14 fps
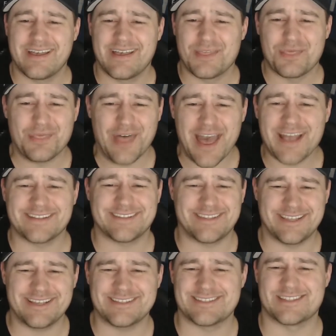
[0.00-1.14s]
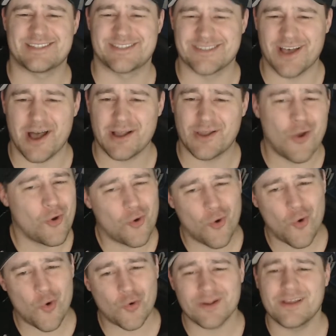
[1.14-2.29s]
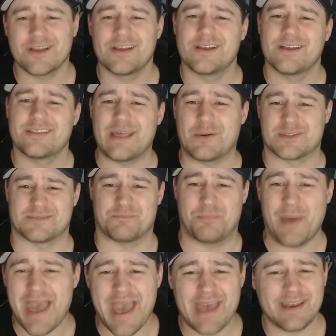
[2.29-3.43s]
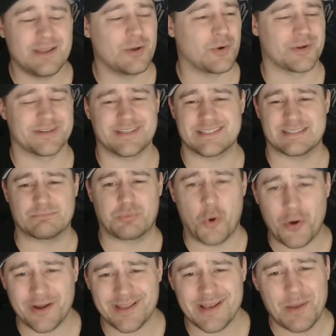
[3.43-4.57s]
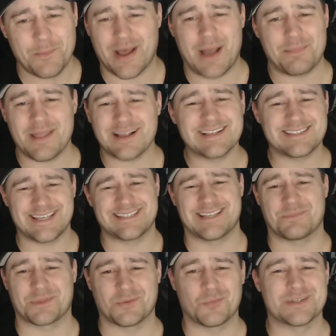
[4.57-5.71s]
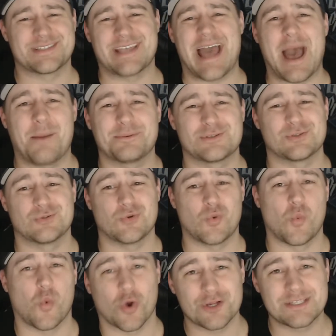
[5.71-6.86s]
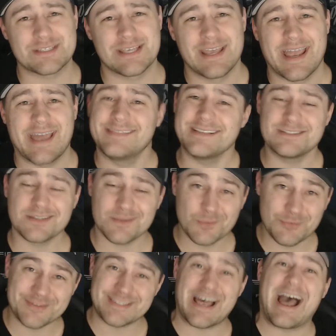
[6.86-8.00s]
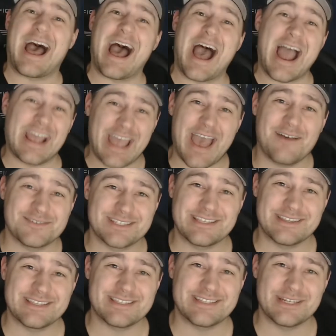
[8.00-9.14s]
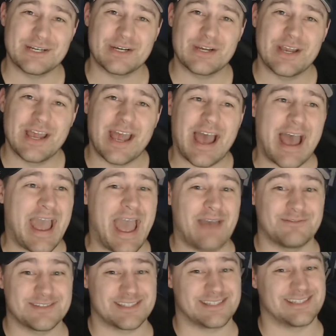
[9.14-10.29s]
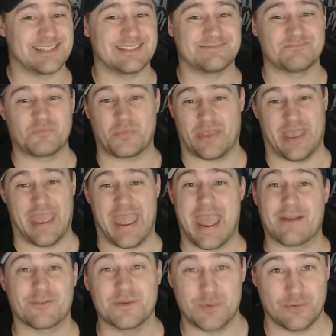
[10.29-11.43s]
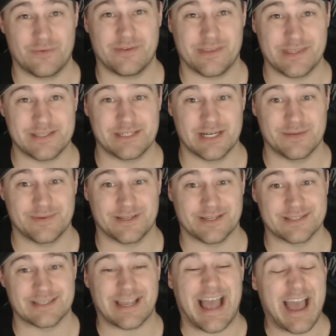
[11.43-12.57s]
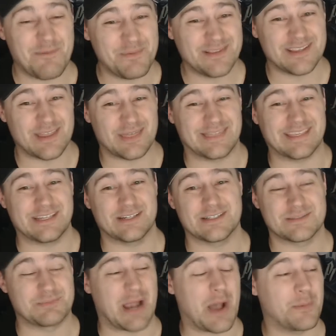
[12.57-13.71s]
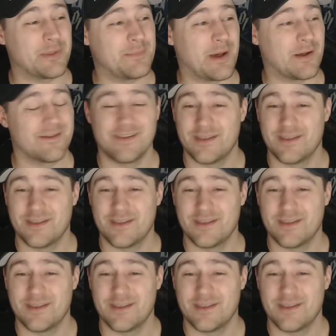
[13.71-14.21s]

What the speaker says: that did suck, or that was bad or disappointed, but I'm not gonna say something was the absolute worst. And these are the movies that I have seen this year. I haven't seen every movie this year because like I've been to the theaters probably about